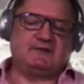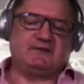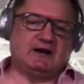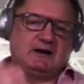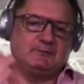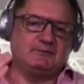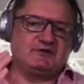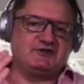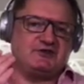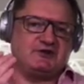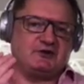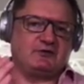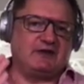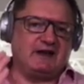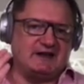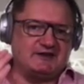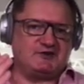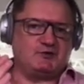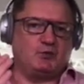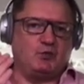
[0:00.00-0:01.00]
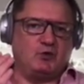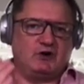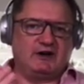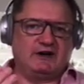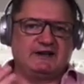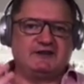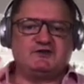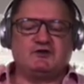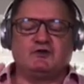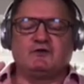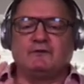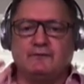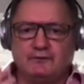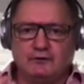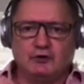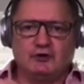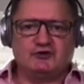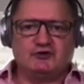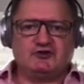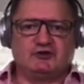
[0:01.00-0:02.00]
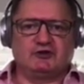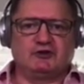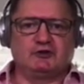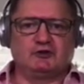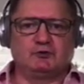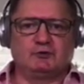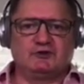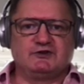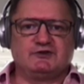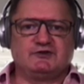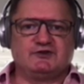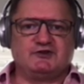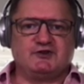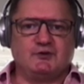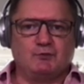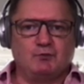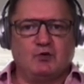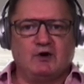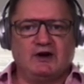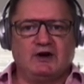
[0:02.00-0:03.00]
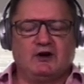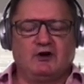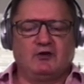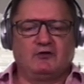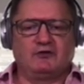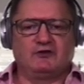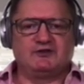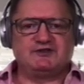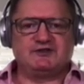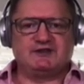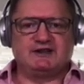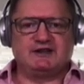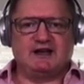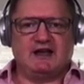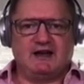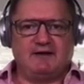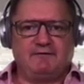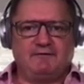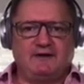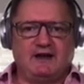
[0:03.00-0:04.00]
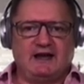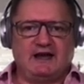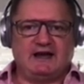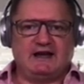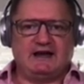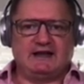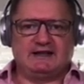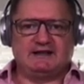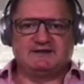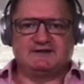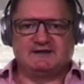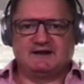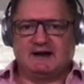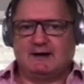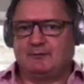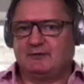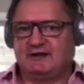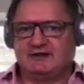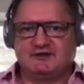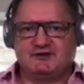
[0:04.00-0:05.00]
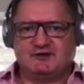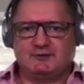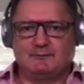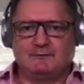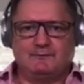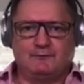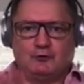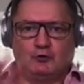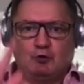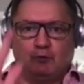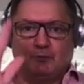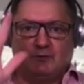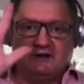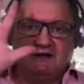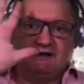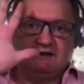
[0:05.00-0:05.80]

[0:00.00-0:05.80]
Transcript: So that's why it's virtually always somewhere on the CFA exam in some form.